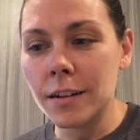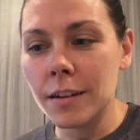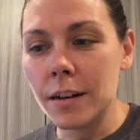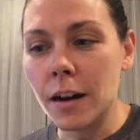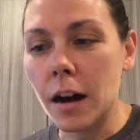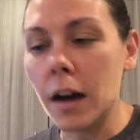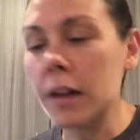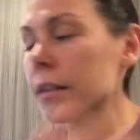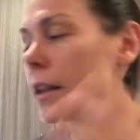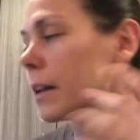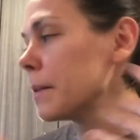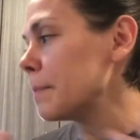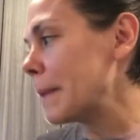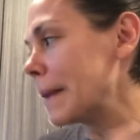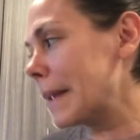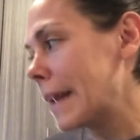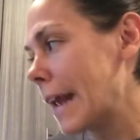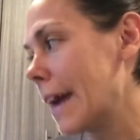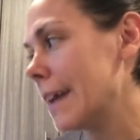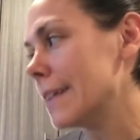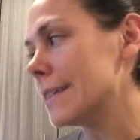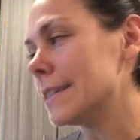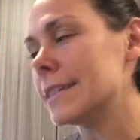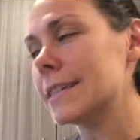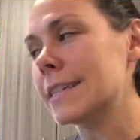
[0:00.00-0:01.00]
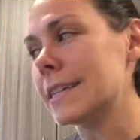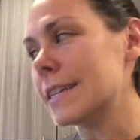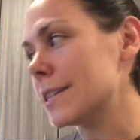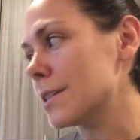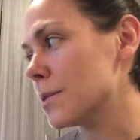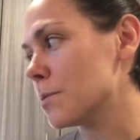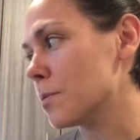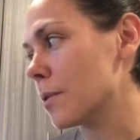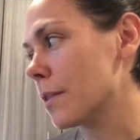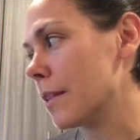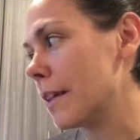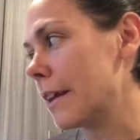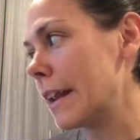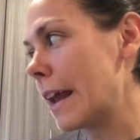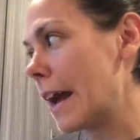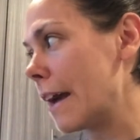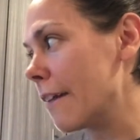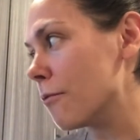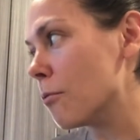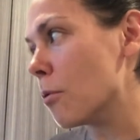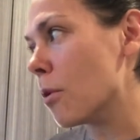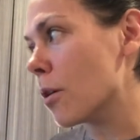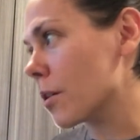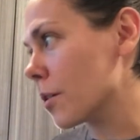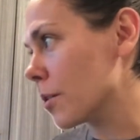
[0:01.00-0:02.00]
unlike my cactuses, where like I've
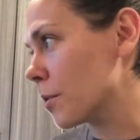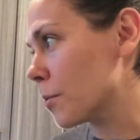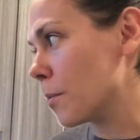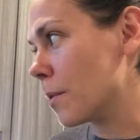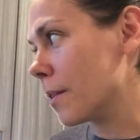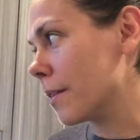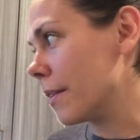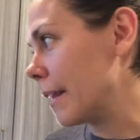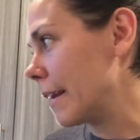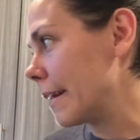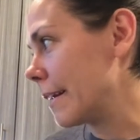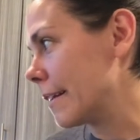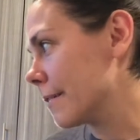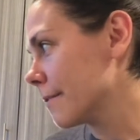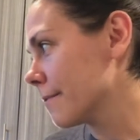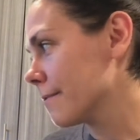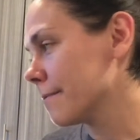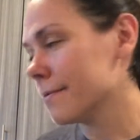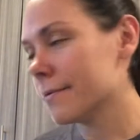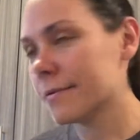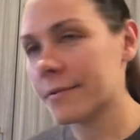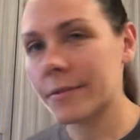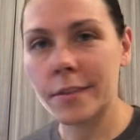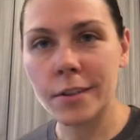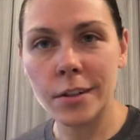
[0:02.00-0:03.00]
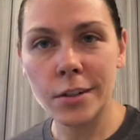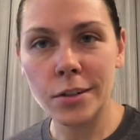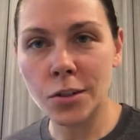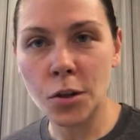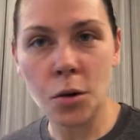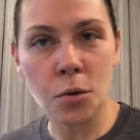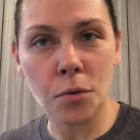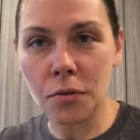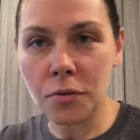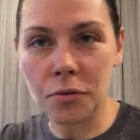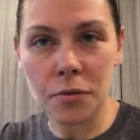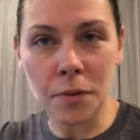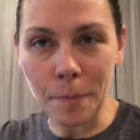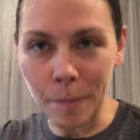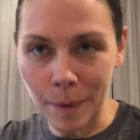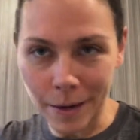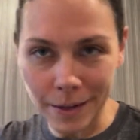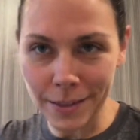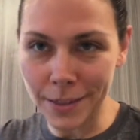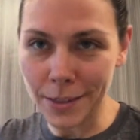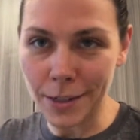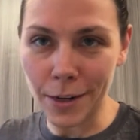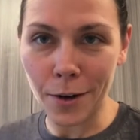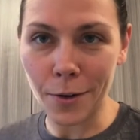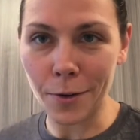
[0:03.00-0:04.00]
watered one like 2 or 3
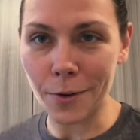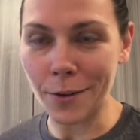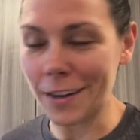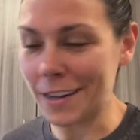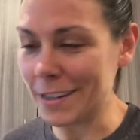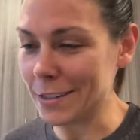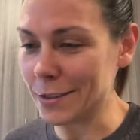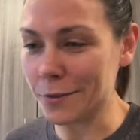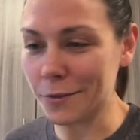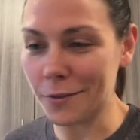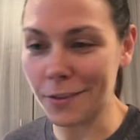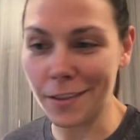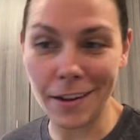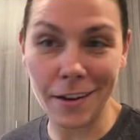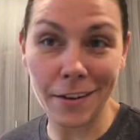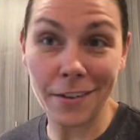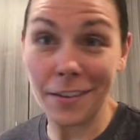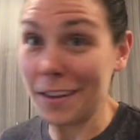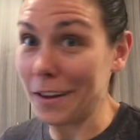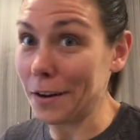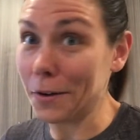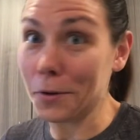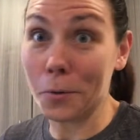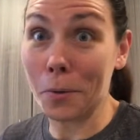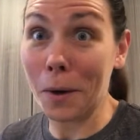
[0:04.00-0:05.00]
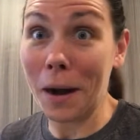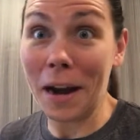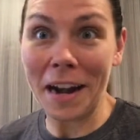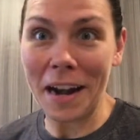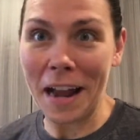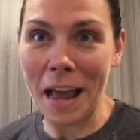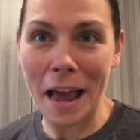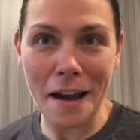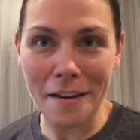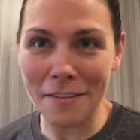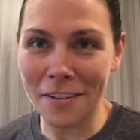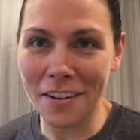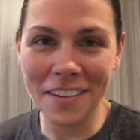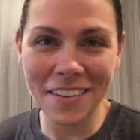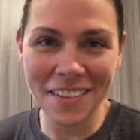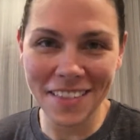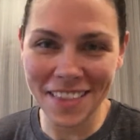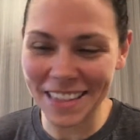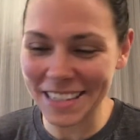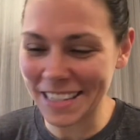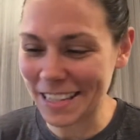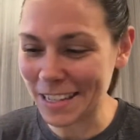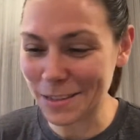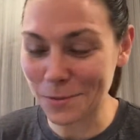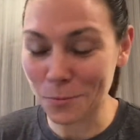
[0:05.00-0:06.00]
months ago, and he's over there like, great,
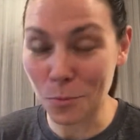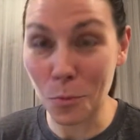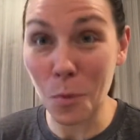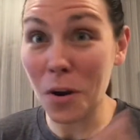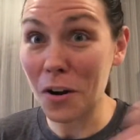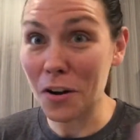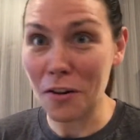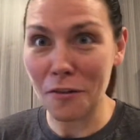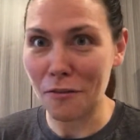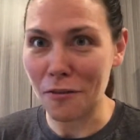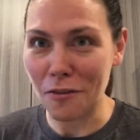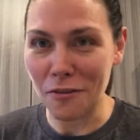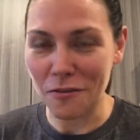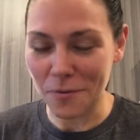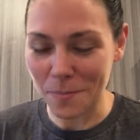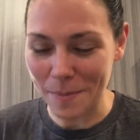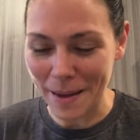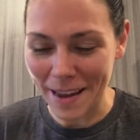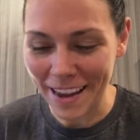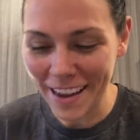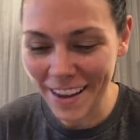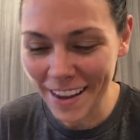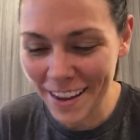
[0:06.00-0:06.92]
this is wonderful for me.